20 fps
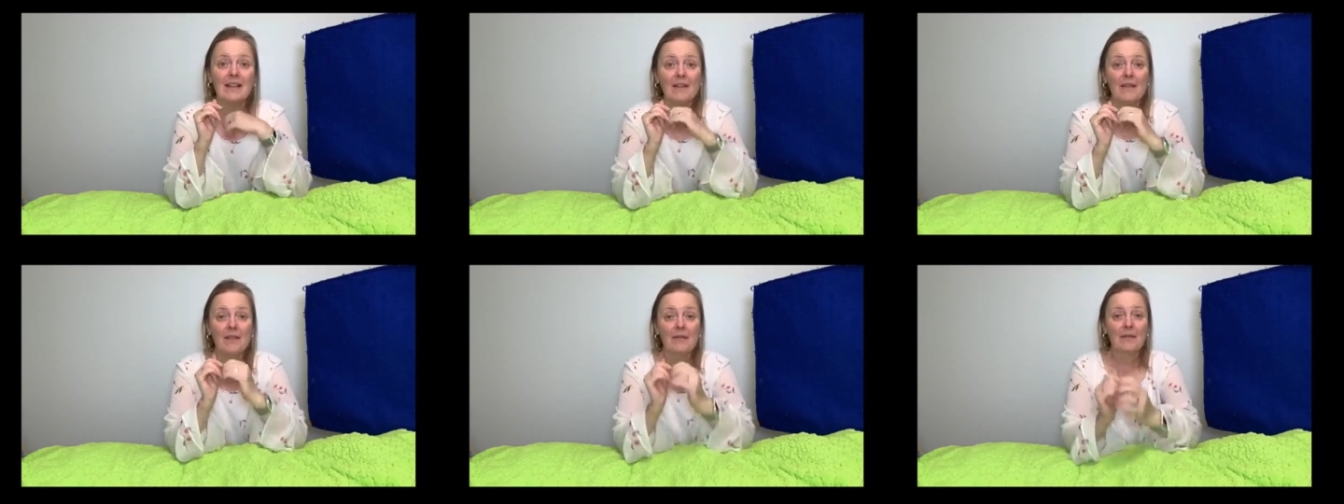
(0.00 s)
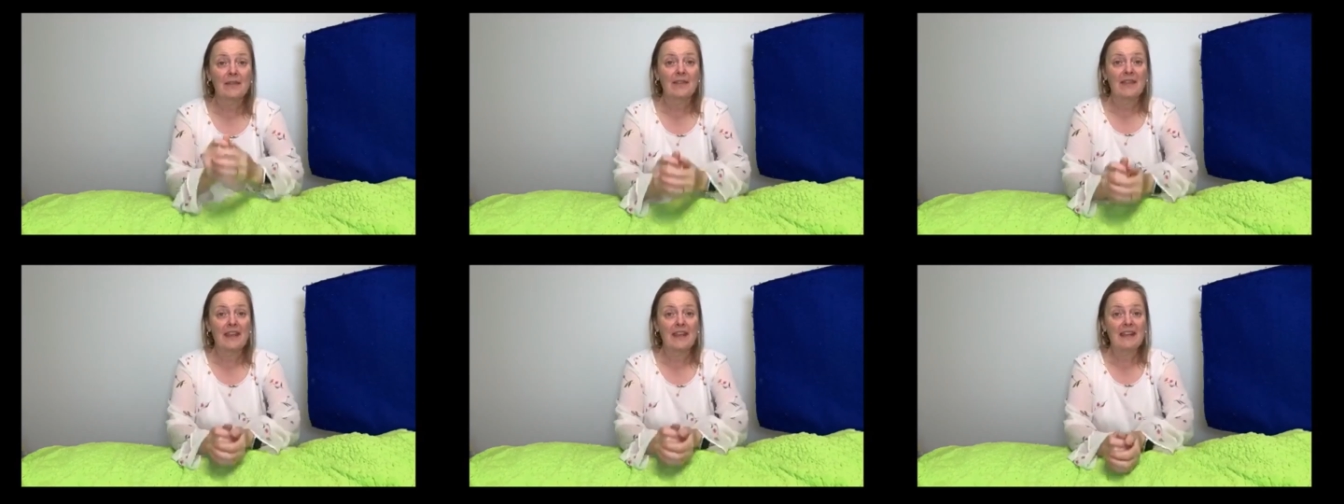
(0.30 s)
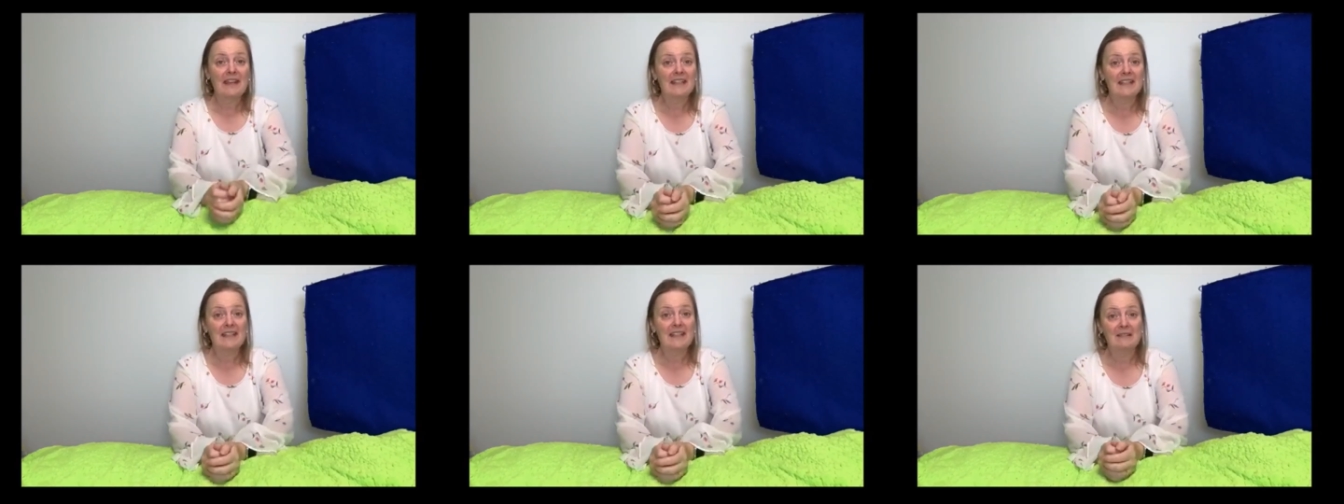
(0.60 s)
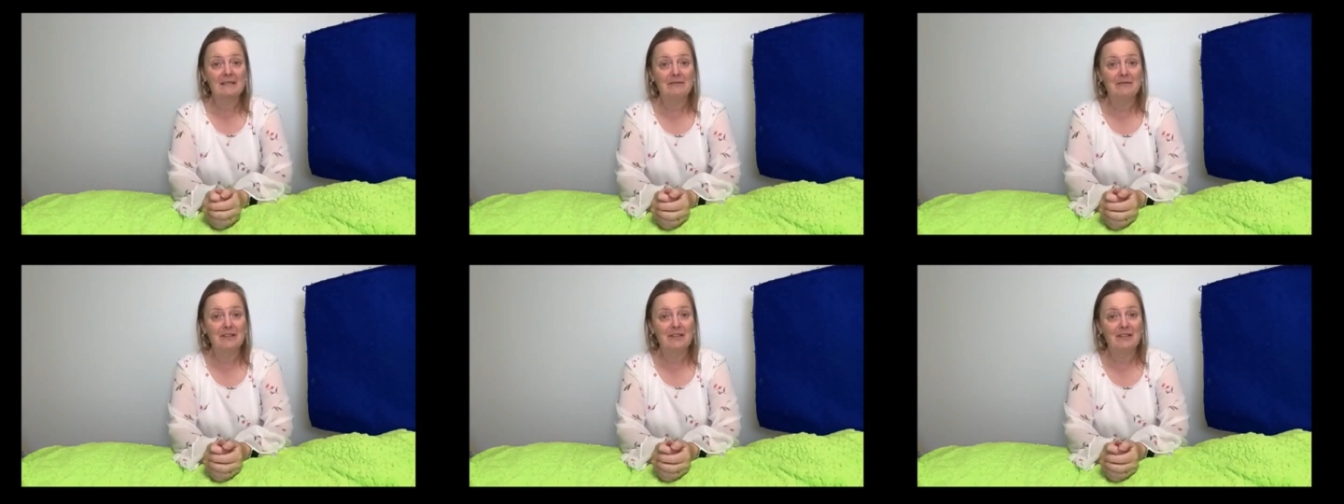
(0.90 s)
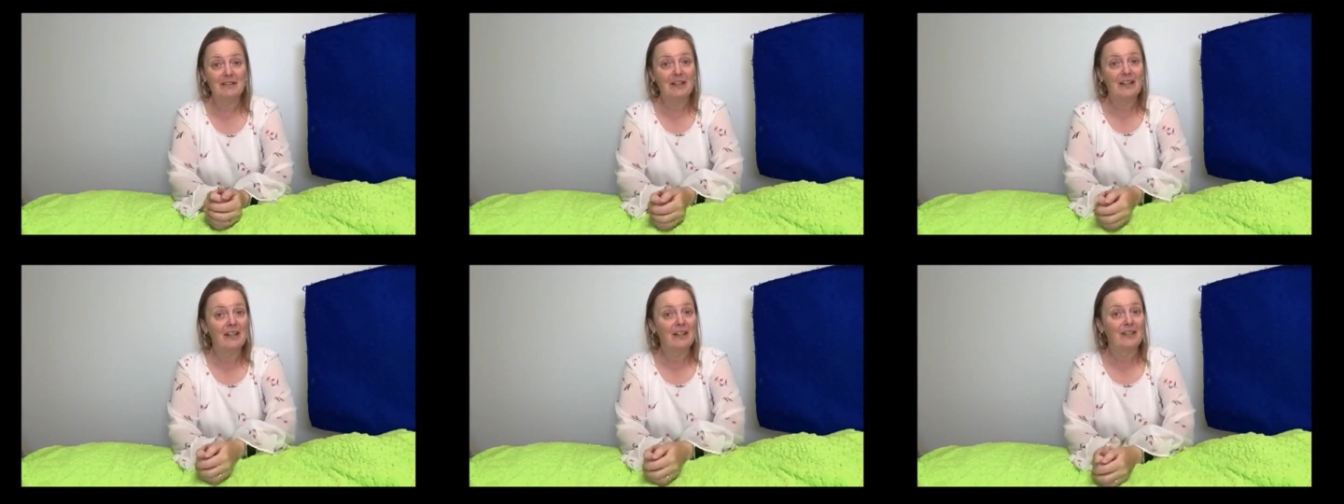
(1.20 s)
Thank you for
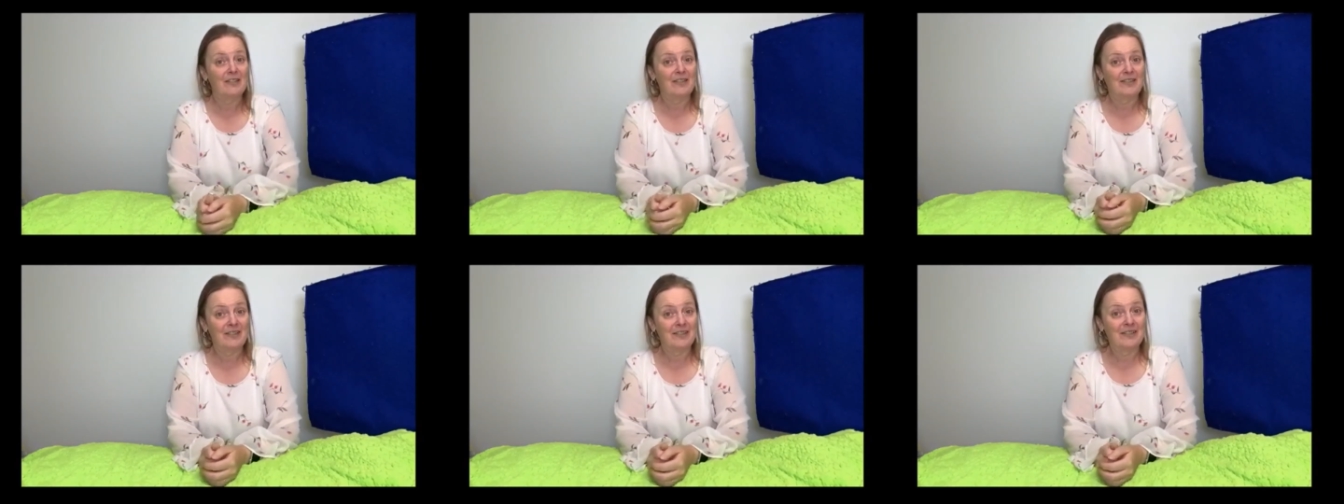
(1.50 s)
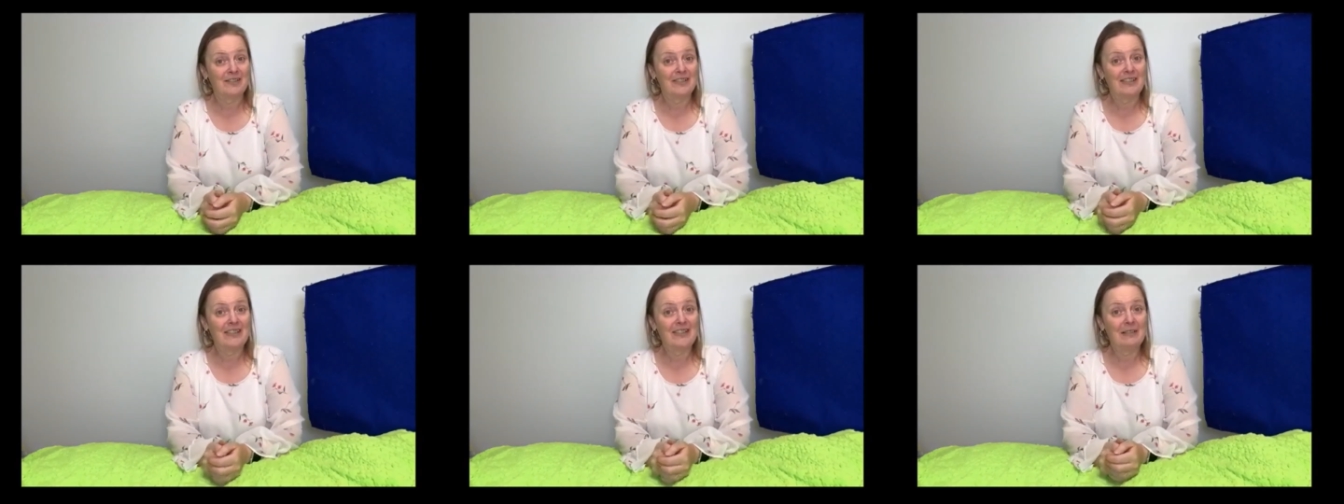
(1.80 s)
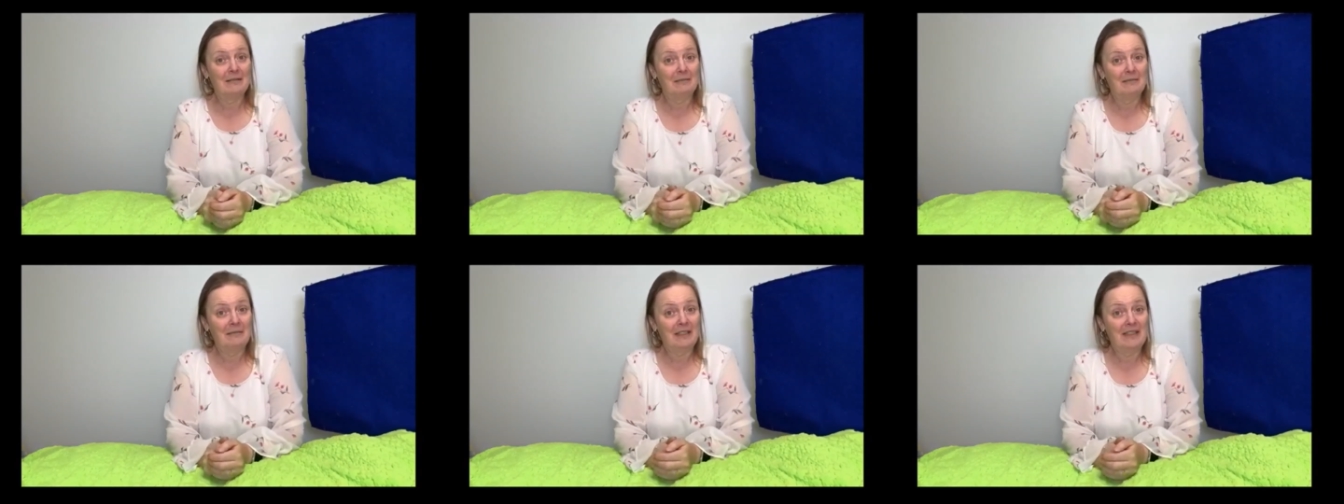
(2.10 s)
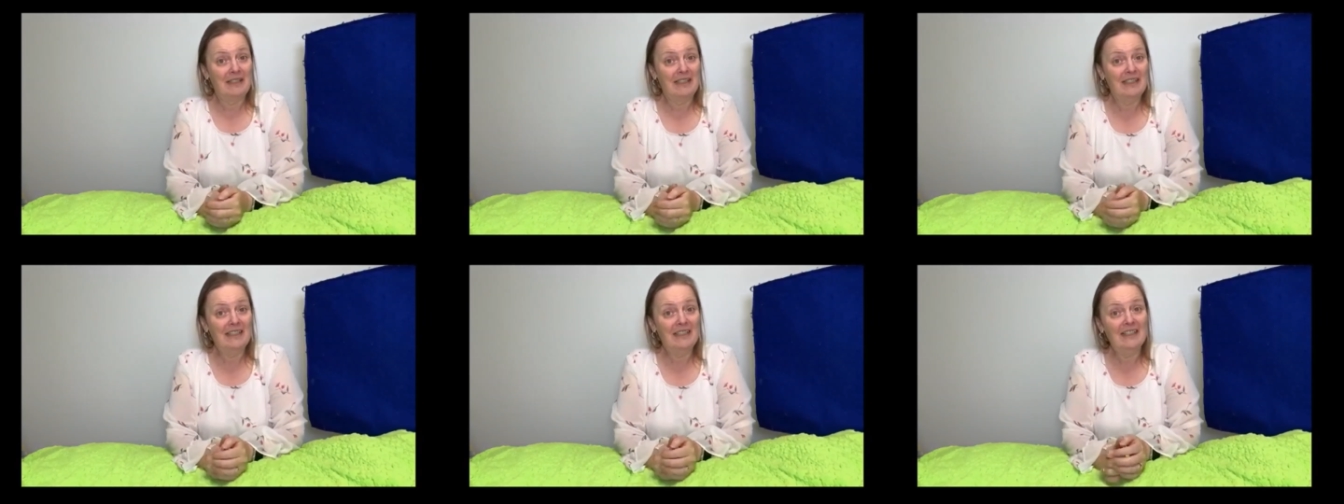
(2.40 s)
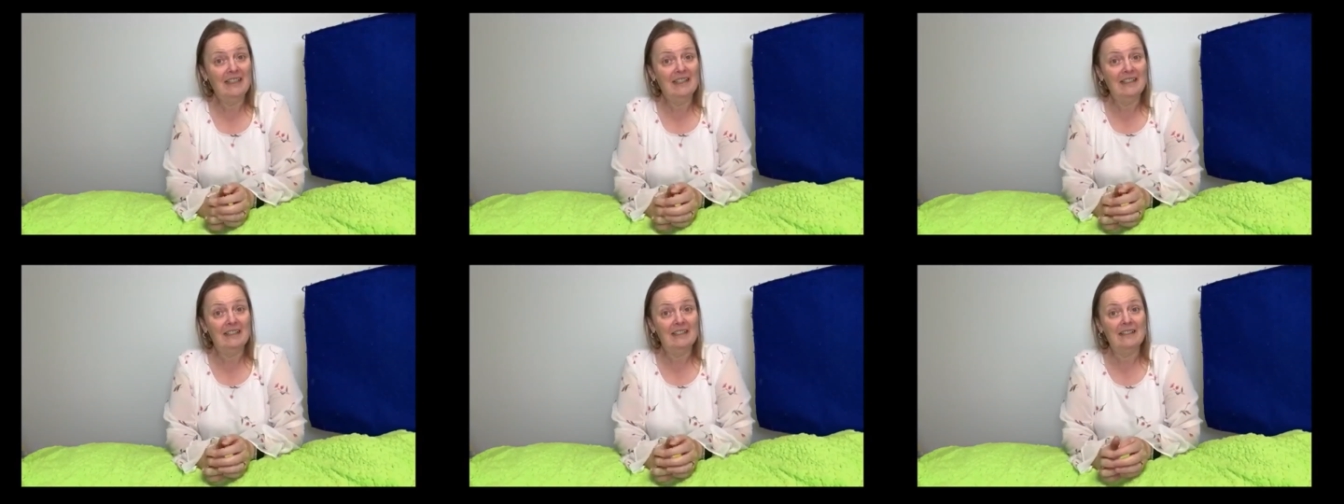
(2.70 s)
joining me
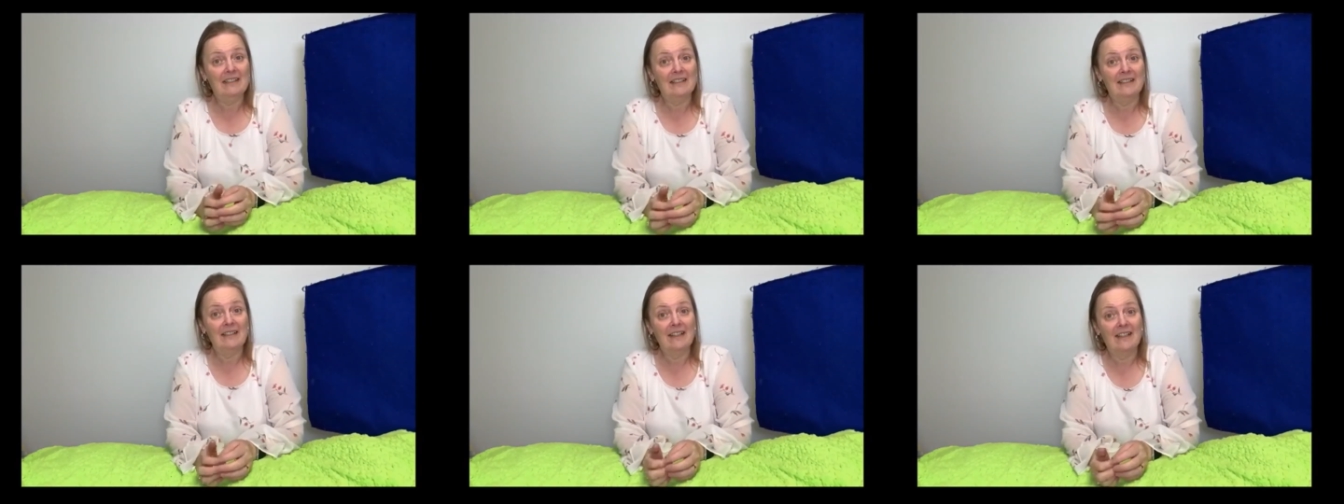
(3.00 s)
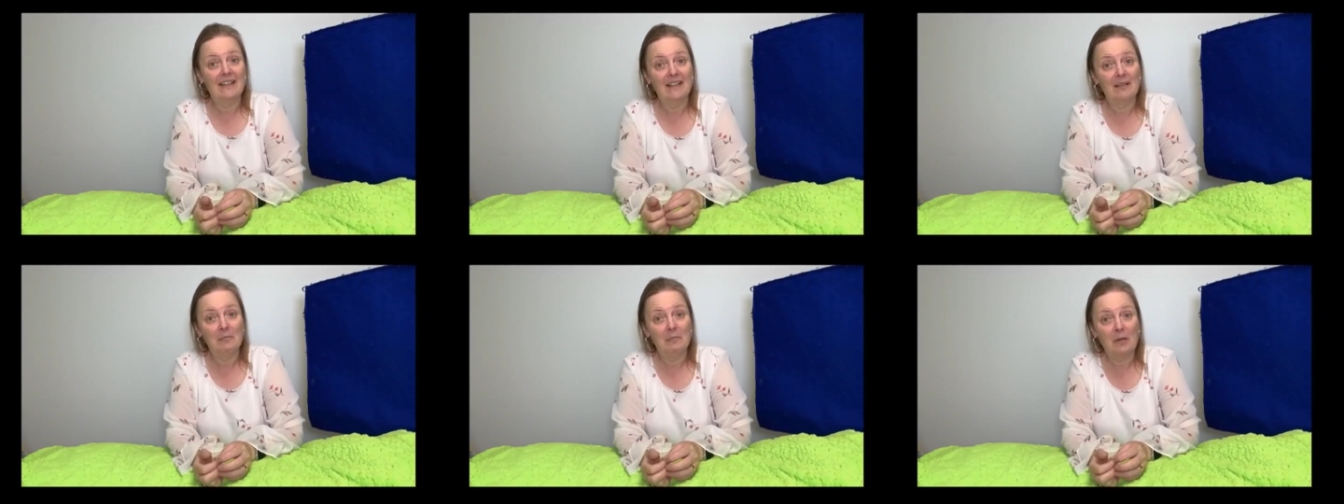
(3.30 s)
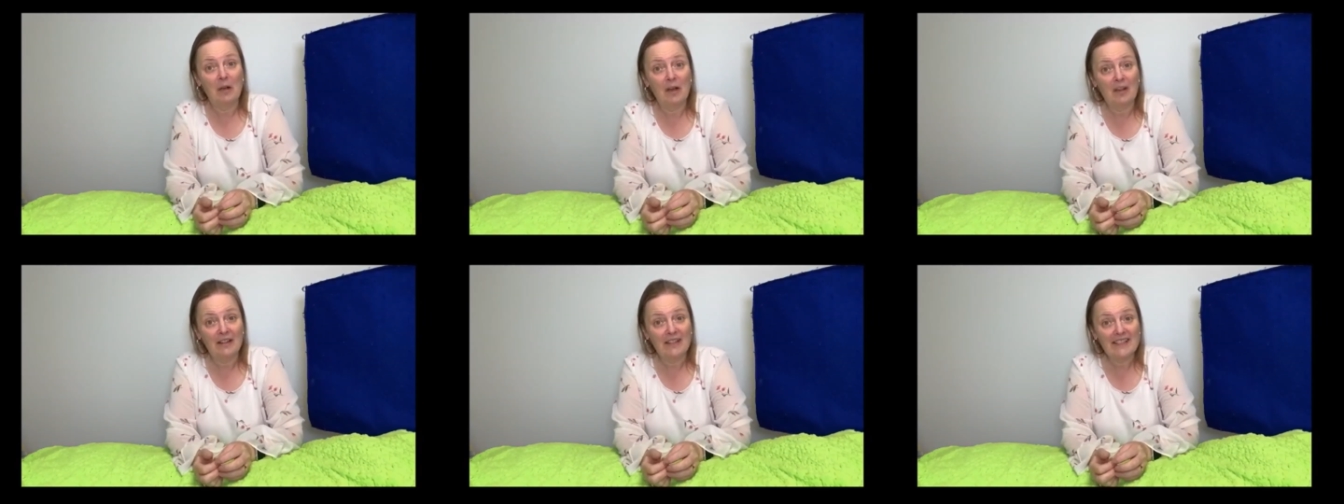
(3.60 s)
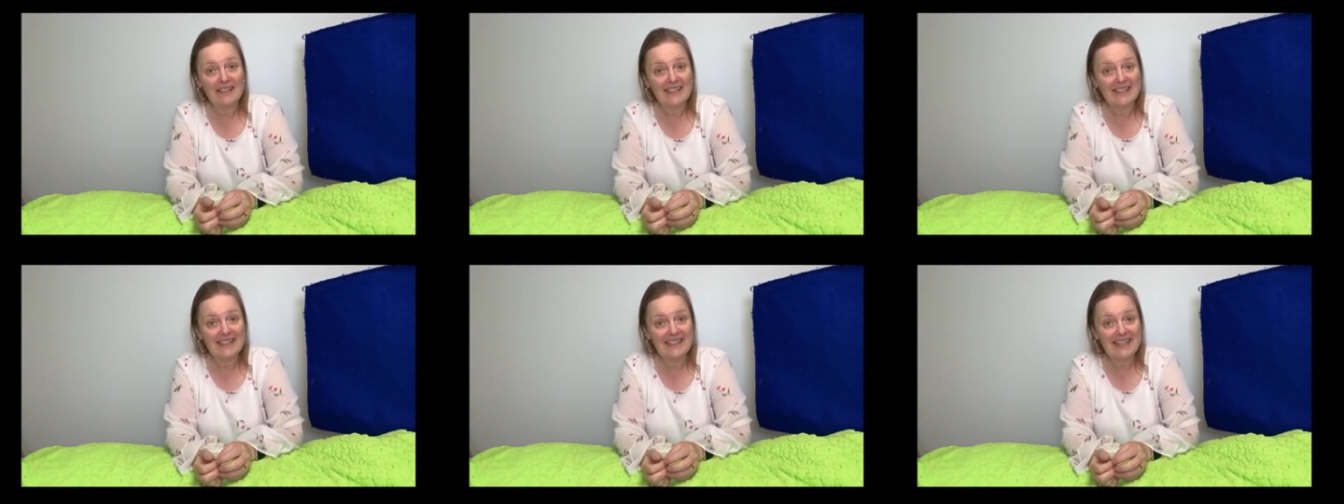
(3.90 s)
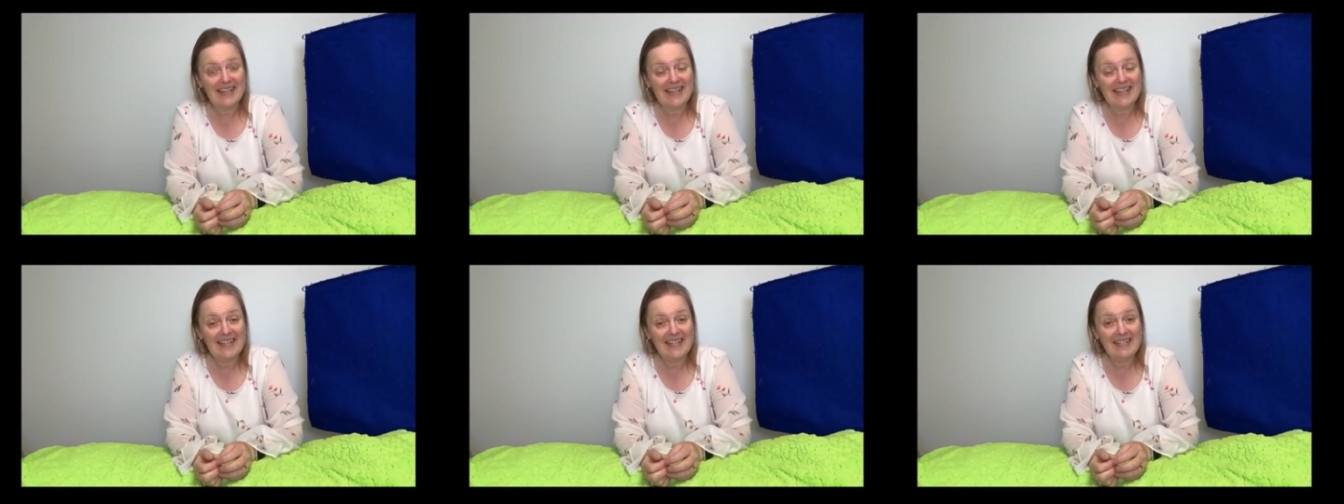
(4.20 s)
and Diana and Molly
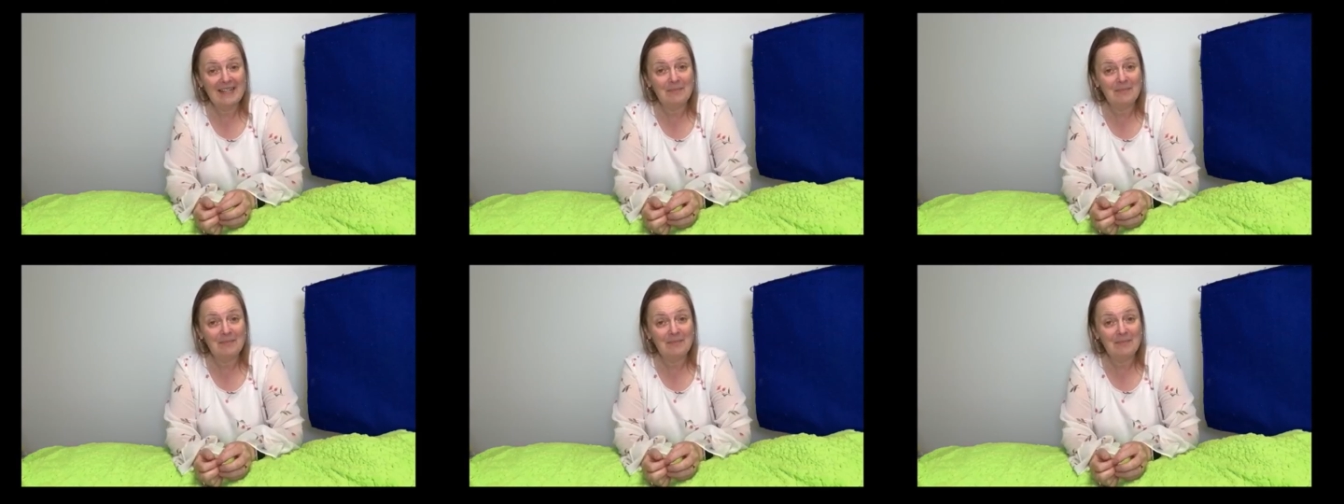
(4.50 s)
today.